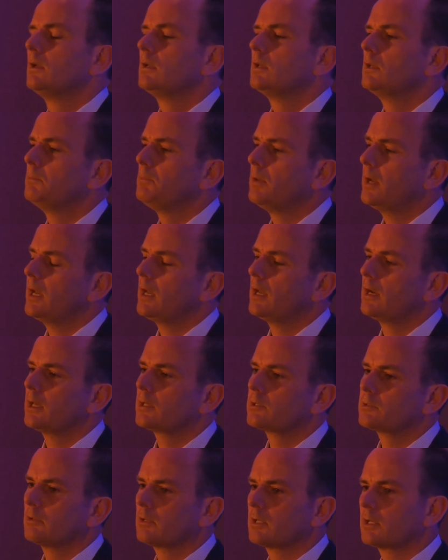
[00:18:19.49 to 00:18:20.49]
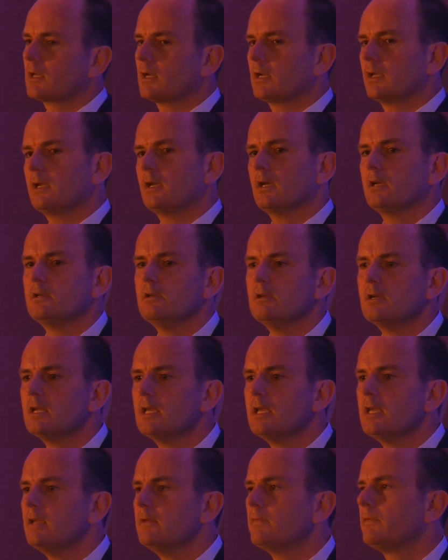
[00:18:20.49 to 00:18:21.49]
you pay electronically and you
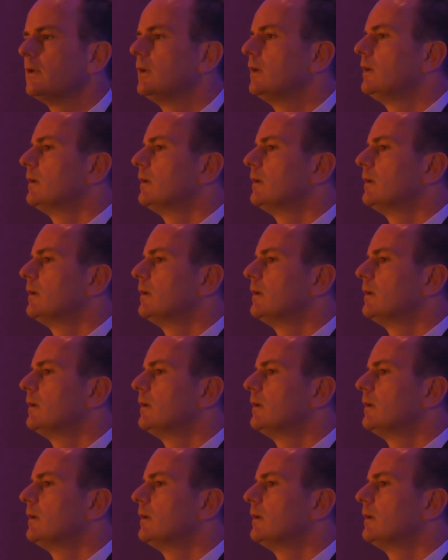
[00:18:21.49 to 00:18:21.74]
leave